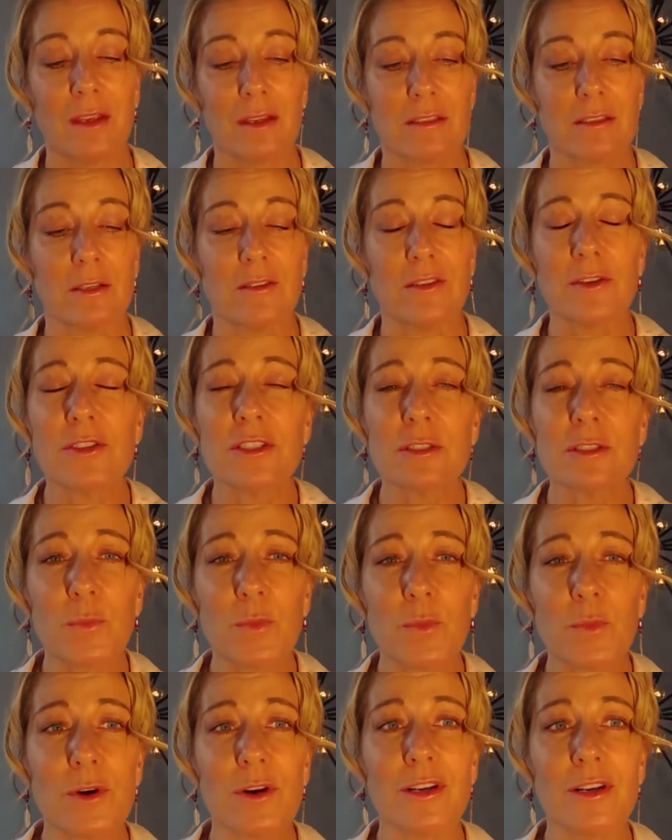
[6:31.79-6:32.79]
So there's
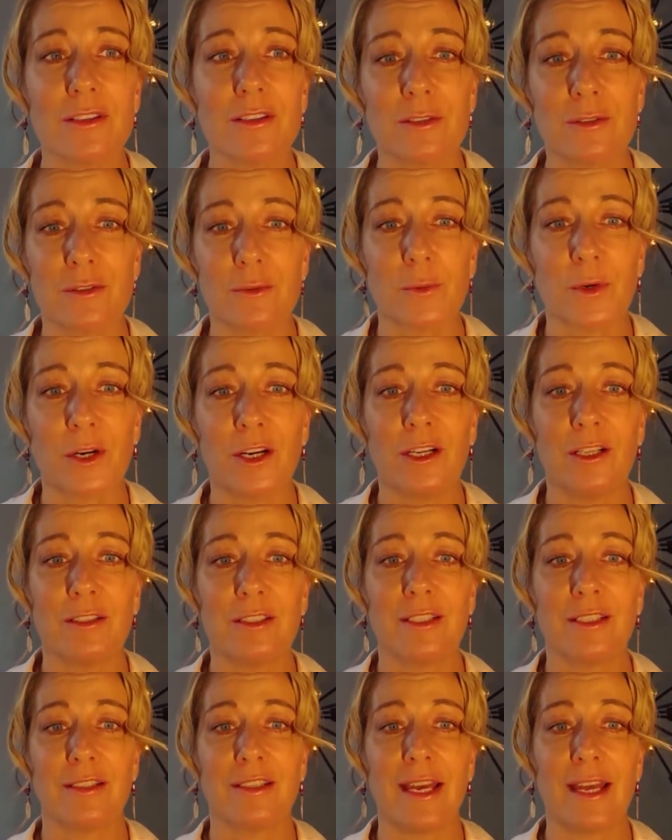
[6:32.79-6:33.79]
more to the
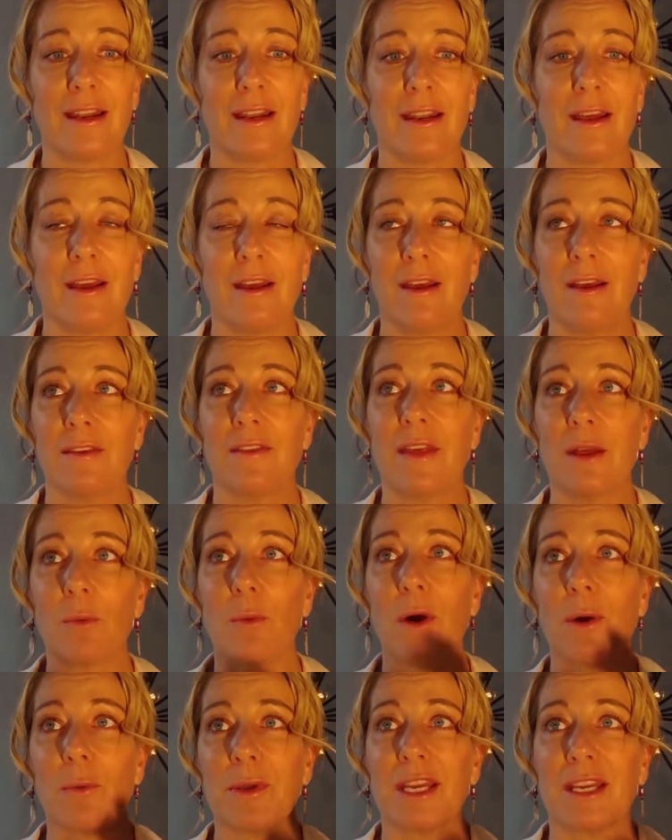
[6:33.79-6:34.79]
world than
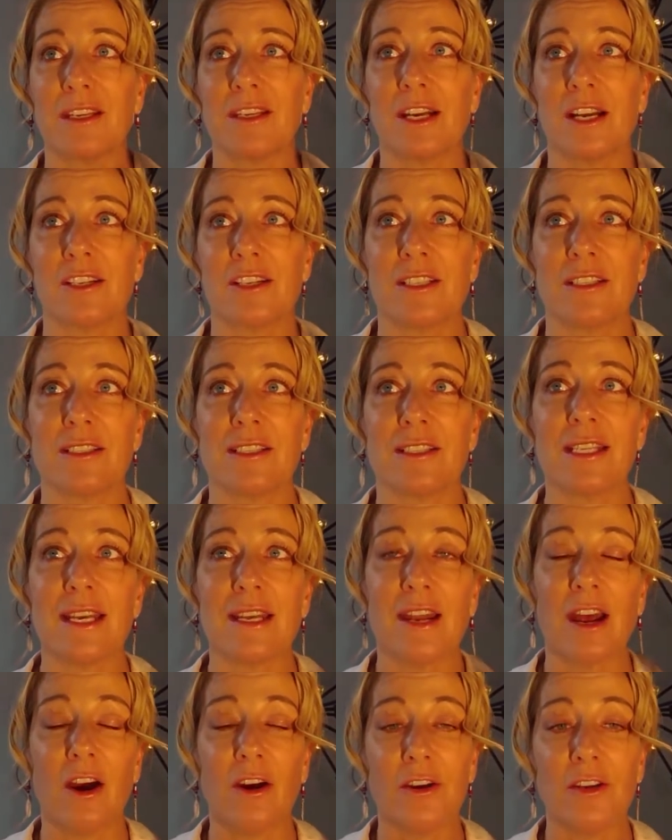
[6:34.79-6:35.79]
what we can touch and see
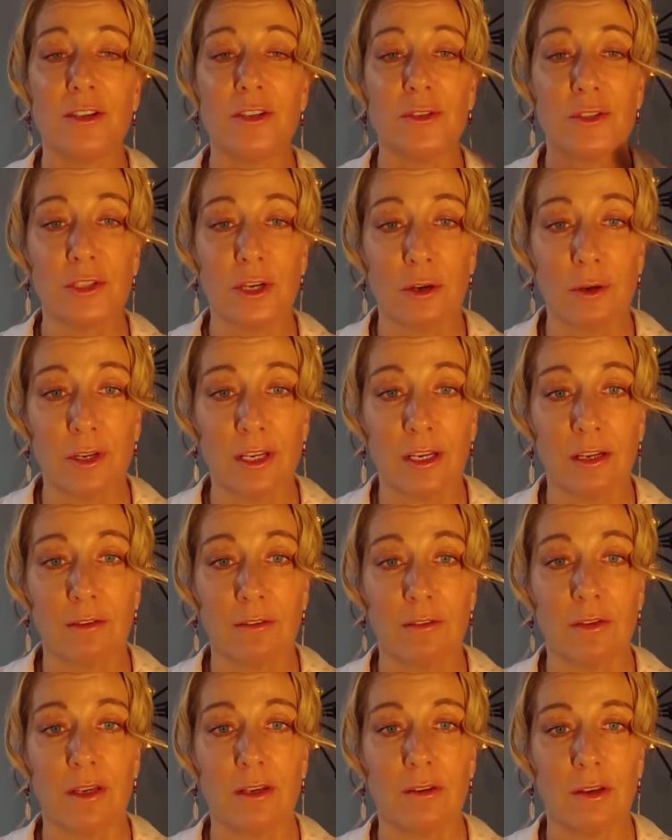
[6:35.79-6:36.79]
in our
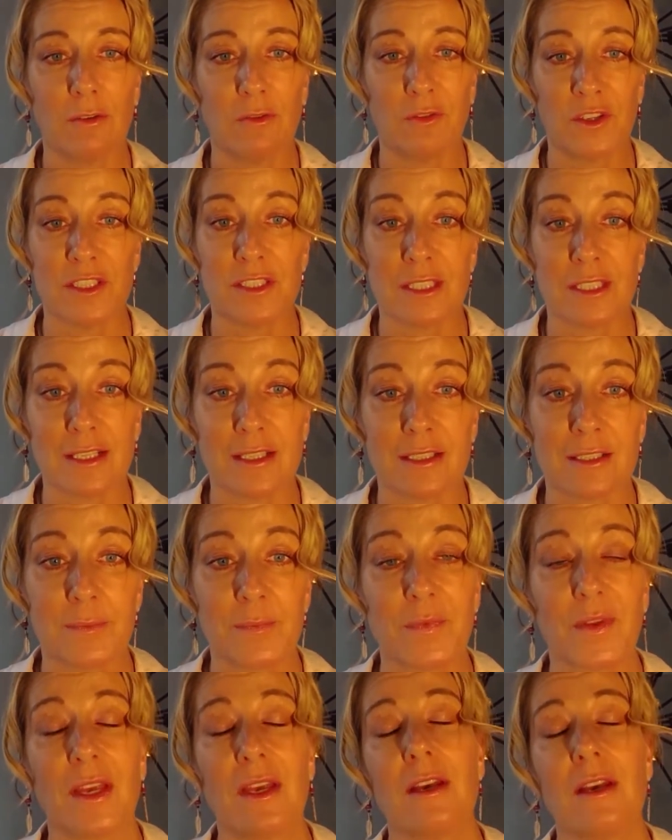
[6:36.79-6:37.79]
Newtonian
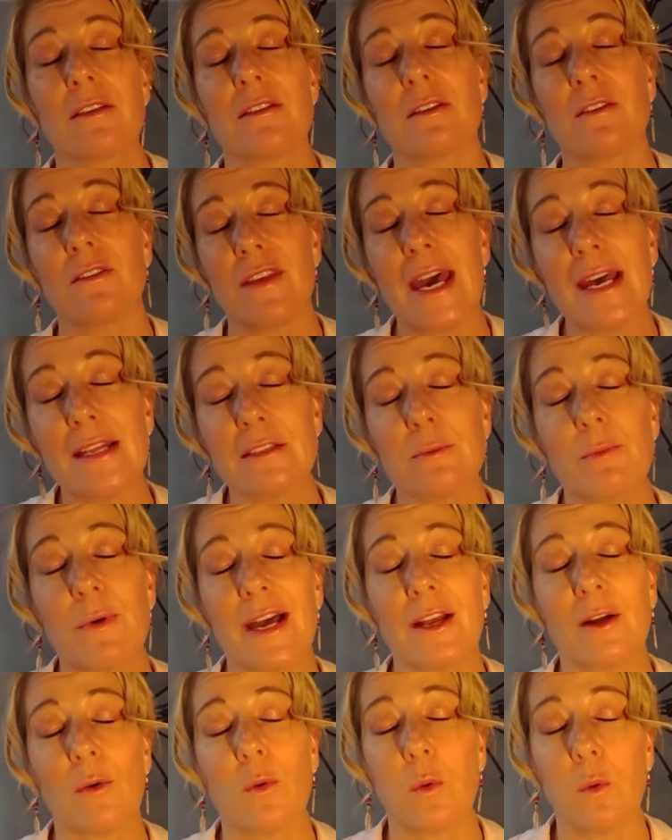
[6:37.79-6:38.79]
physics. So that's
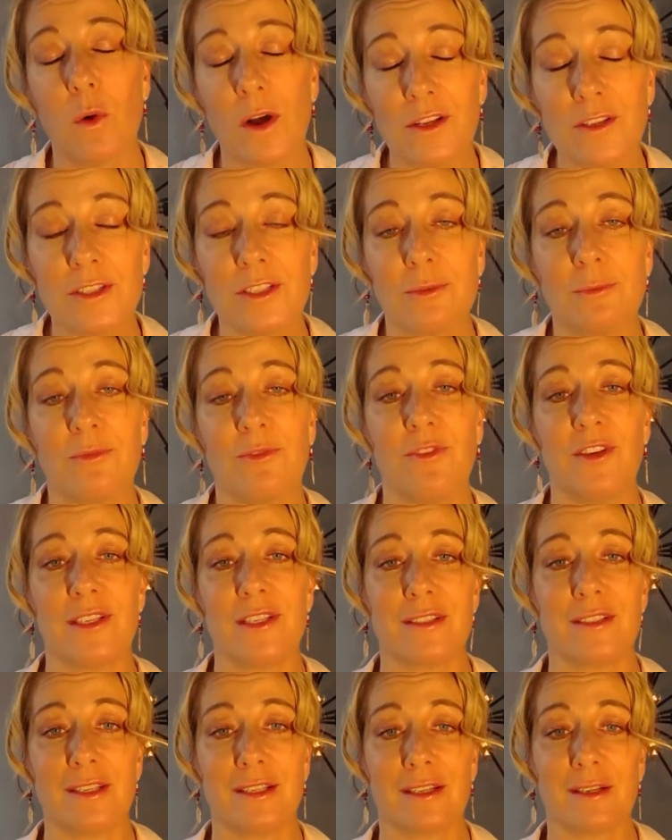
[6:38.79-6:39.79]
why quantum
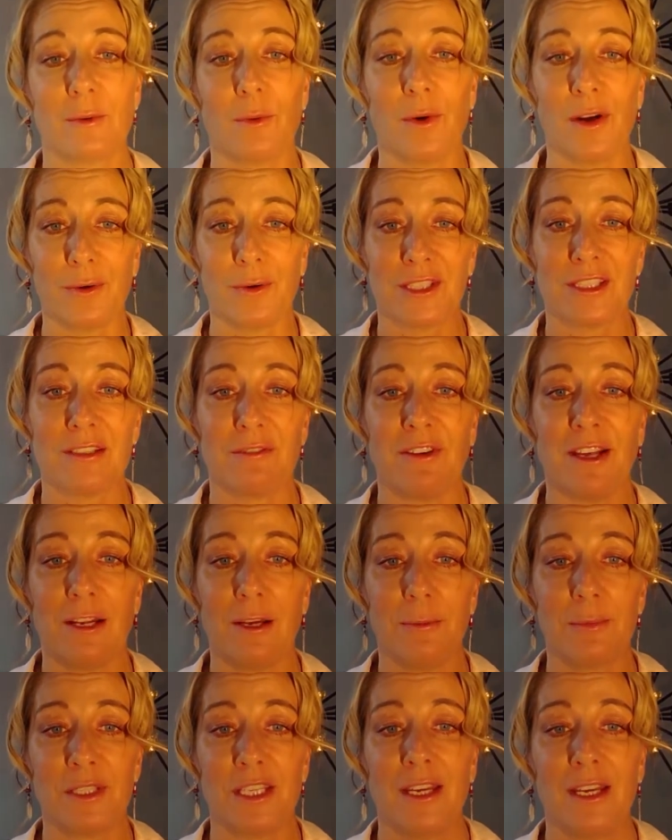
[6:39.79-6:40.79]
physics was
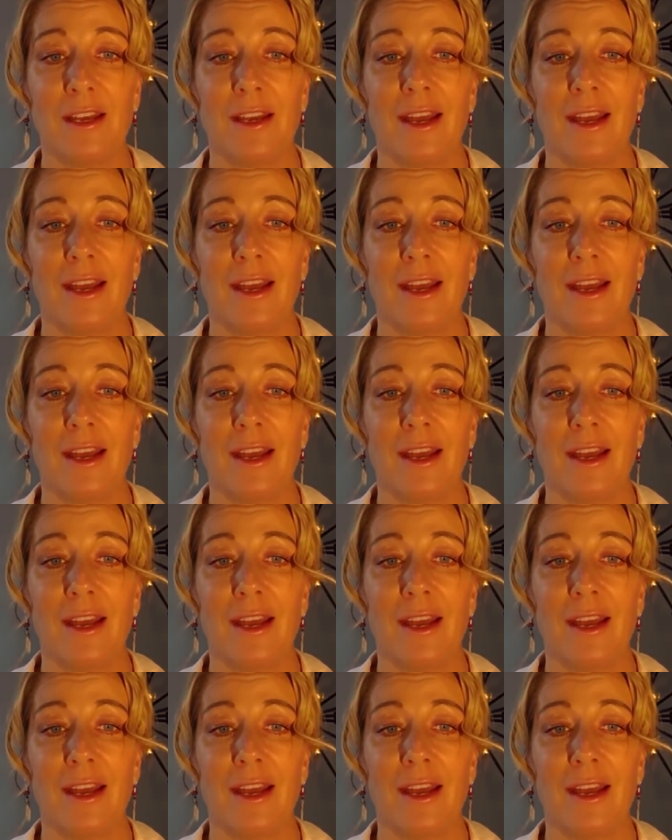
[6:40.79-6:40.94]
developed.